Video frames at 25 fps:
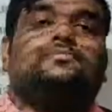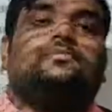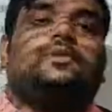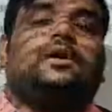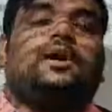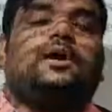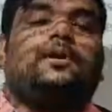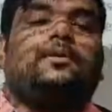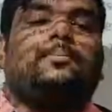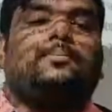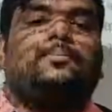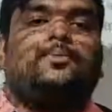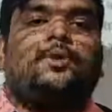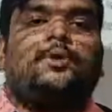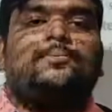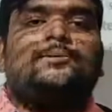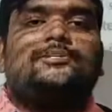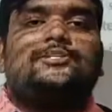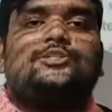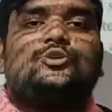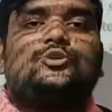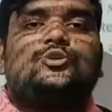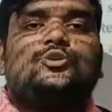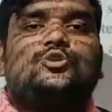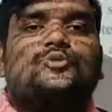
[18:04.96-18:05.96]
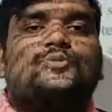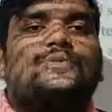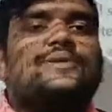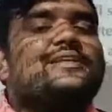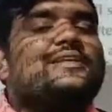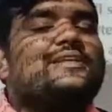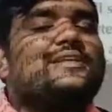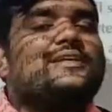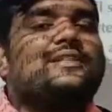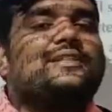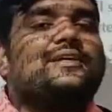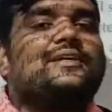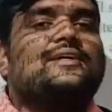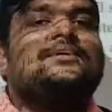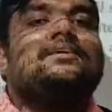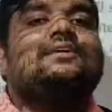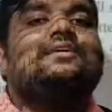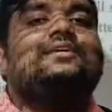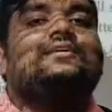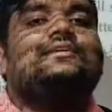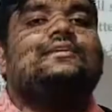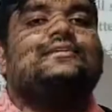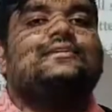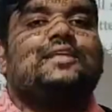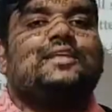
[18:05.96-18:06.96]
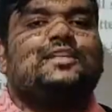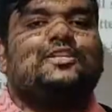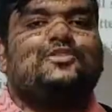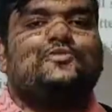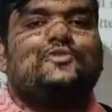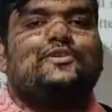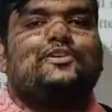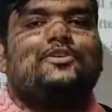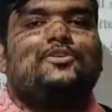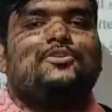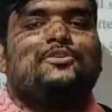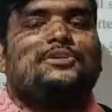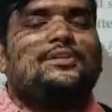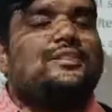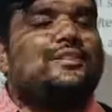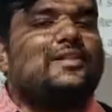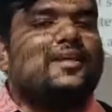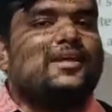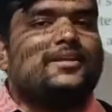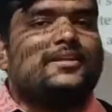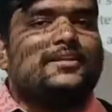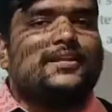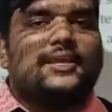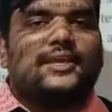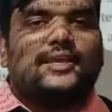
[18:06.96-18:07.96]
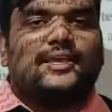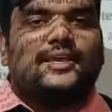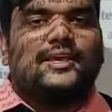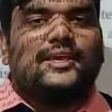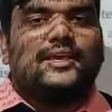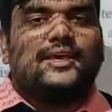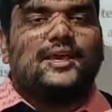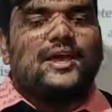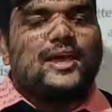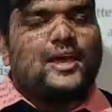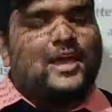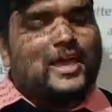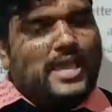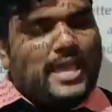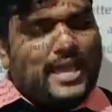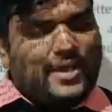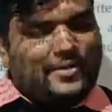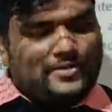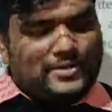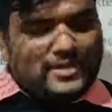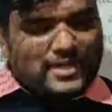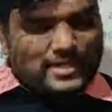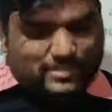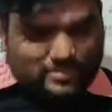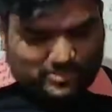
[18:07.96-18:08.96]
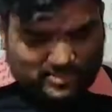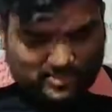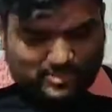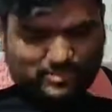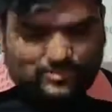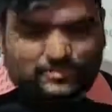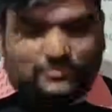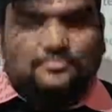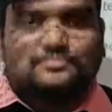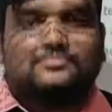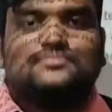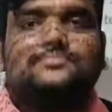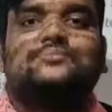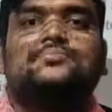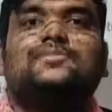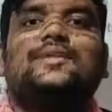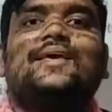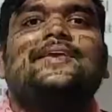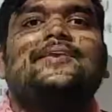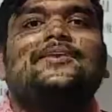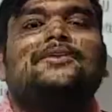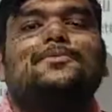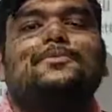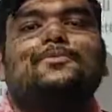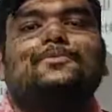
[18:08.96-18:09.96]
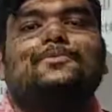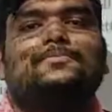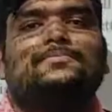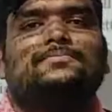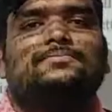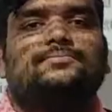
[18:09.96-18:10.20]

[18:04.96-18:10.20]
I promise you to meet in the next video. Till then, take care. Have a nice day. Thank you.